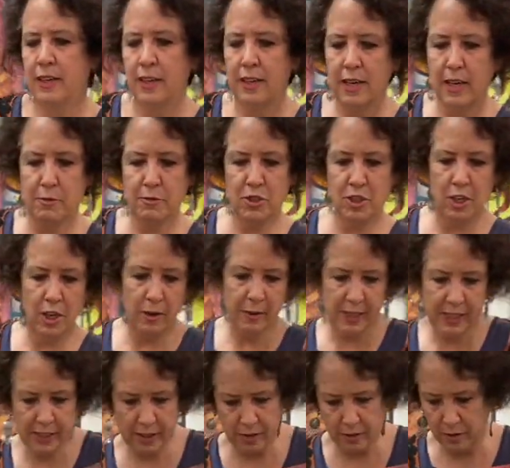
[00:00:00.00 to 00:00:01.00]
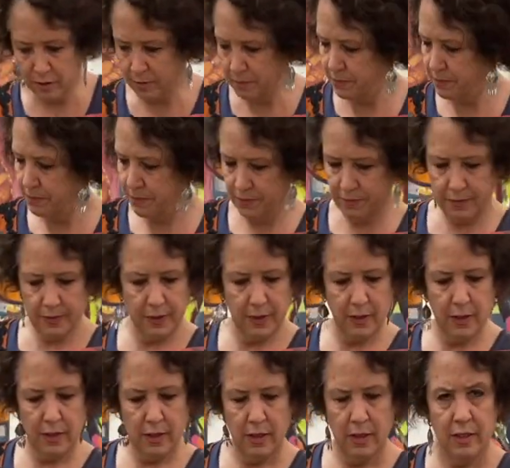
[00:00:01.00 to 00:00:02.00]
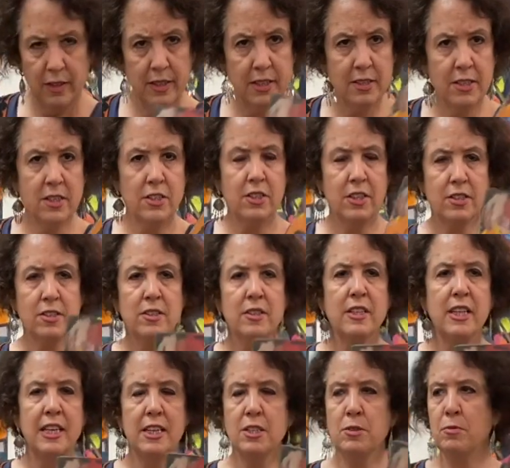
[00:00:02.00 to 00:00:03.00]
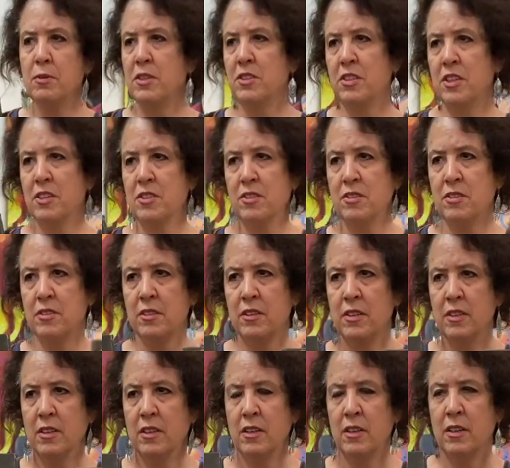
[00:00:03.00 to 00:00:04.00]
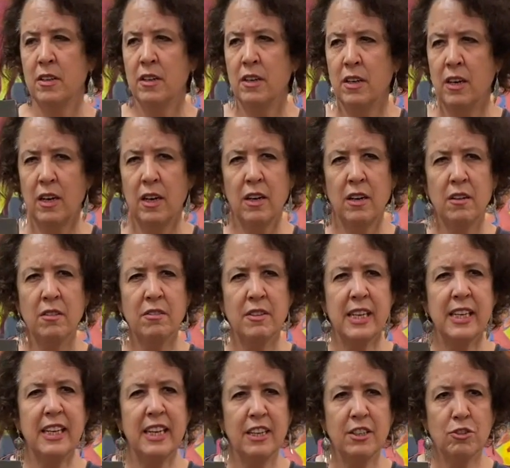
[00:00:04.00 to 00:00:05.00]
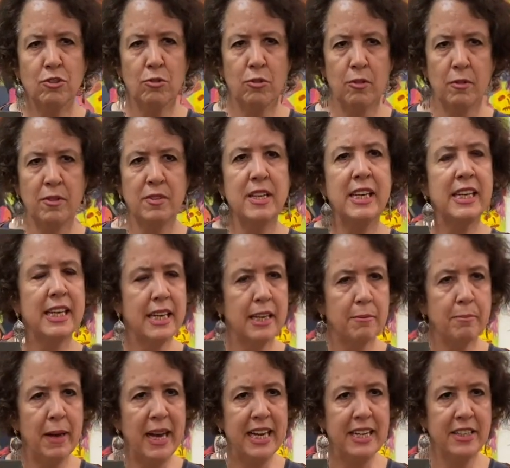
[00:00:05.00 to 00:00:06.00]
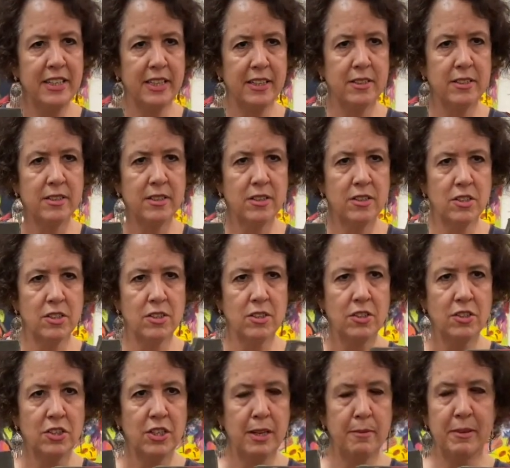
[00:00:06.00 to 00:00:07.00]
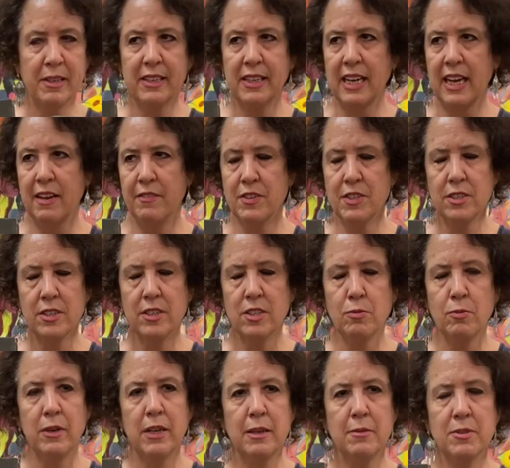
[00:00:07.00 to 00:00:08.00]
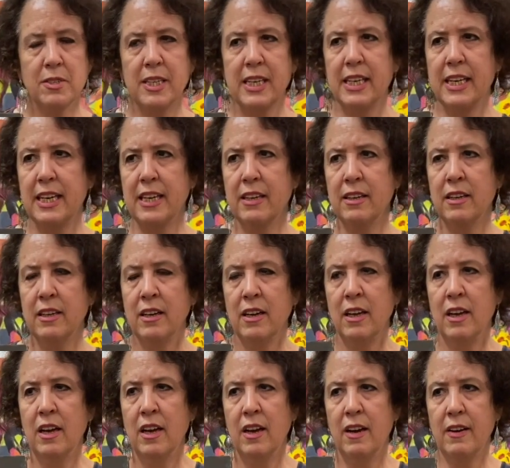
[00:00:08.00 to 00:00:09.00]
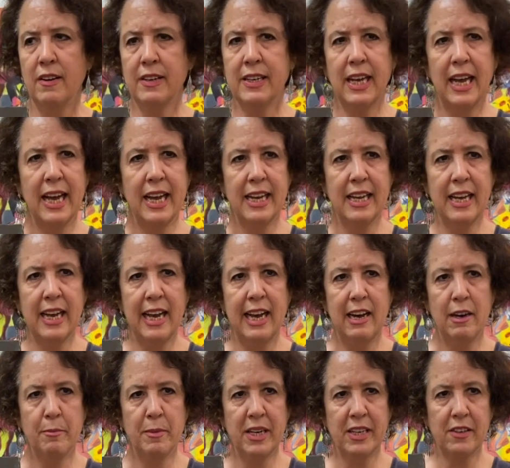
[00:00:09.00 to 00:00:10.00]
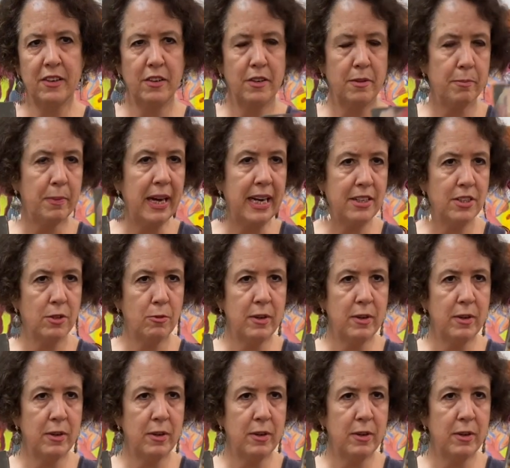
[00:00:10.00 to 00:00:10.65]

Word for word: I'm showing you. This is just. These were just thinking draw thinking paintings just on cheap little canvases when I'm thinking, okay, how am I going to paint her?